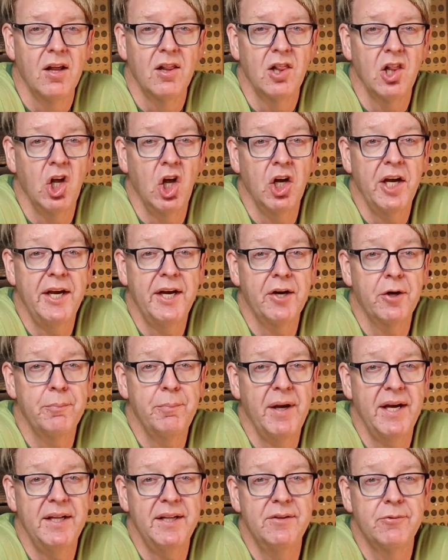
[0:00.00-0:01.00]
Longacre
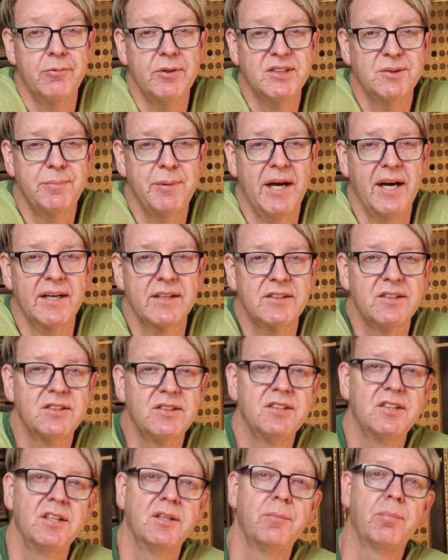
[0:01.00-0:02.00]
paid respect
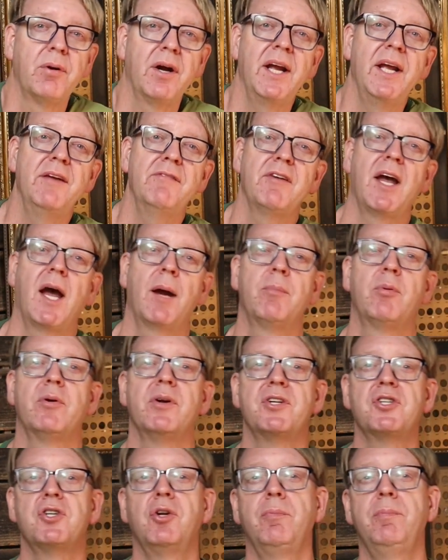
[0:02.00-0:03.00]
to the brave
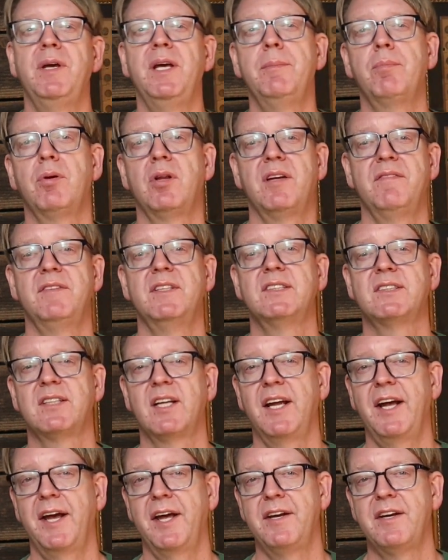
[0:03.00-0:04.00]
Aboriginal people of this
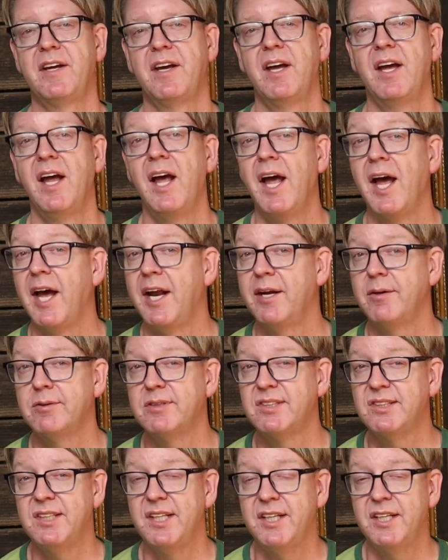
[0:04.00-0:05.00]
land, and it was
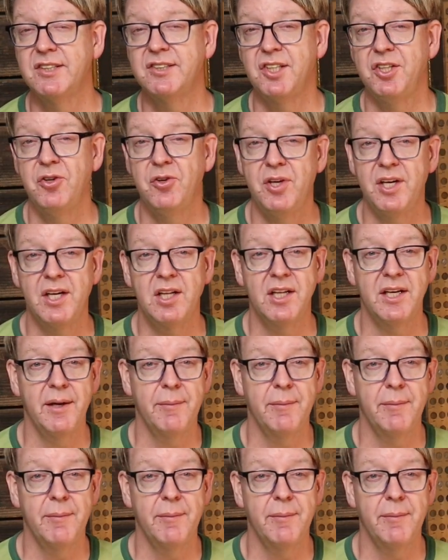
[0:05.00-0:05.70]
seen as a uniquely